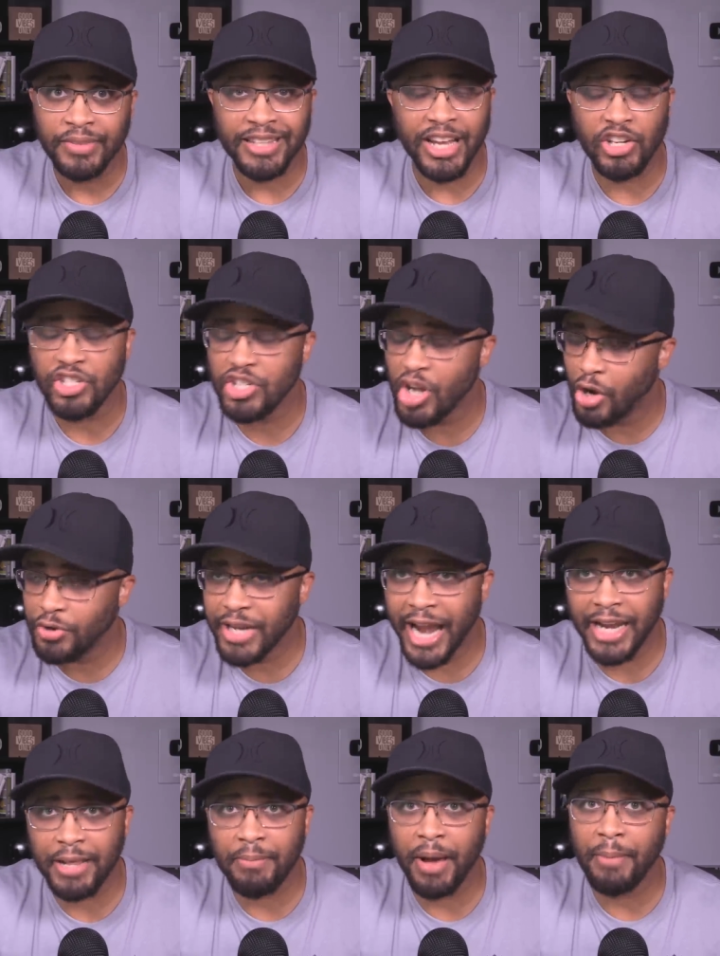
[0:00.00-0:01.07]
there's no
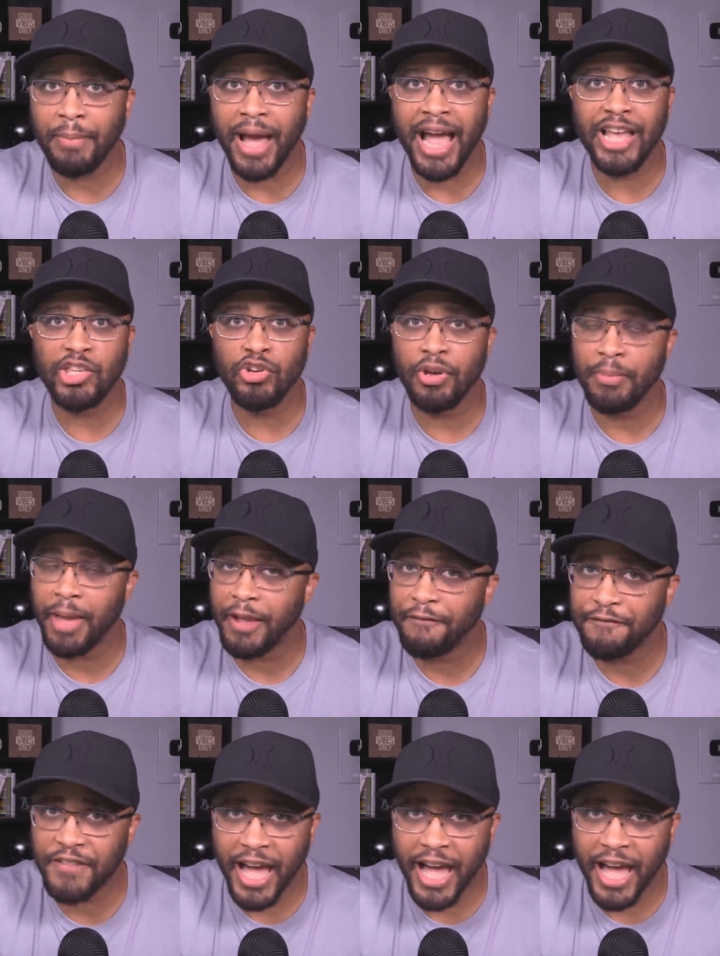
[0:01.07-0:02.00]
doubt in my mind you can make